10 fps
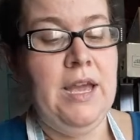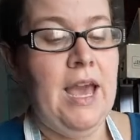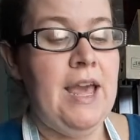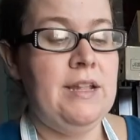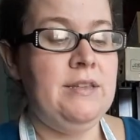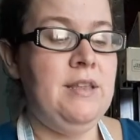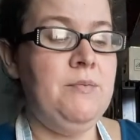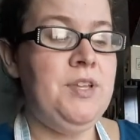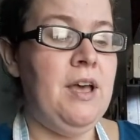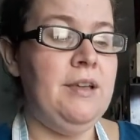And
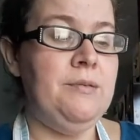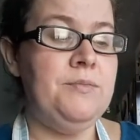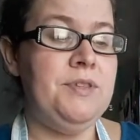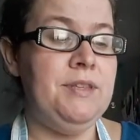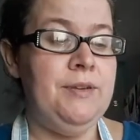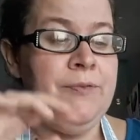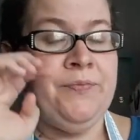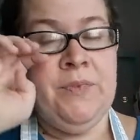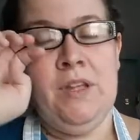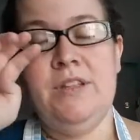sometimes,
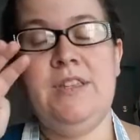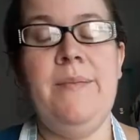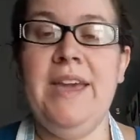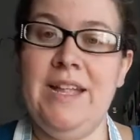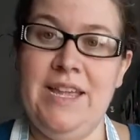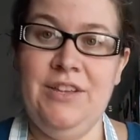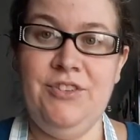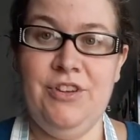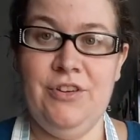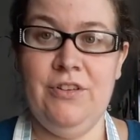to make it
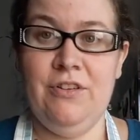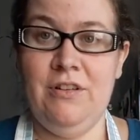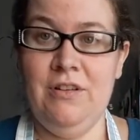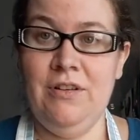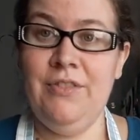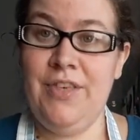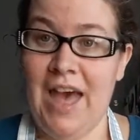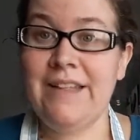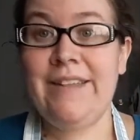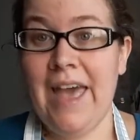easier
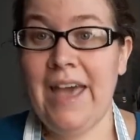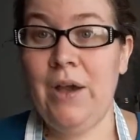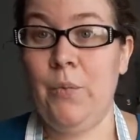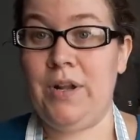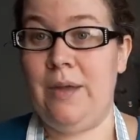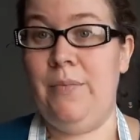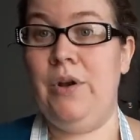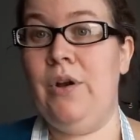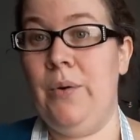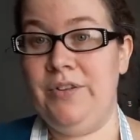that day when I'm
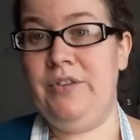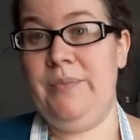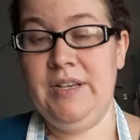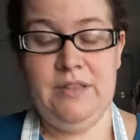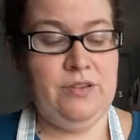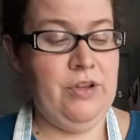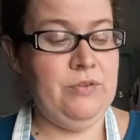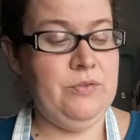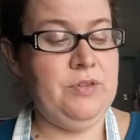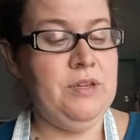going to mix the
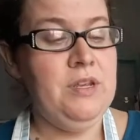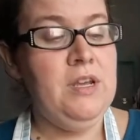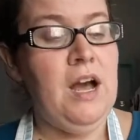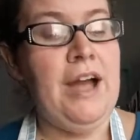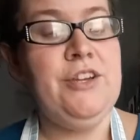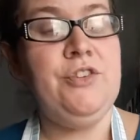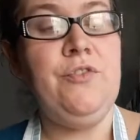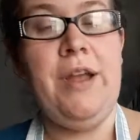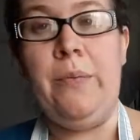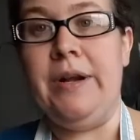doughs, I just
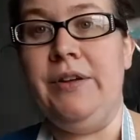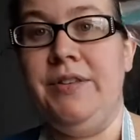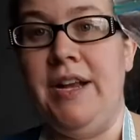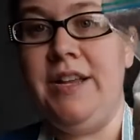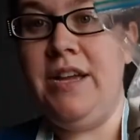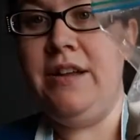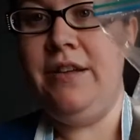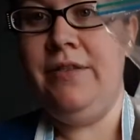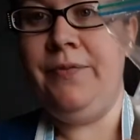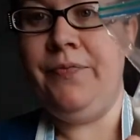write what else I need
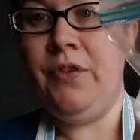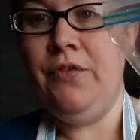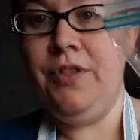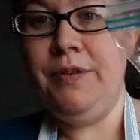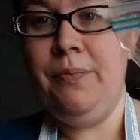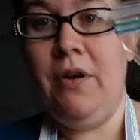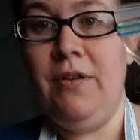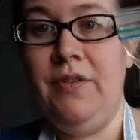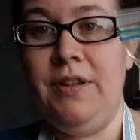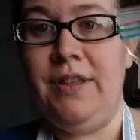for this part
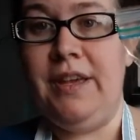of it.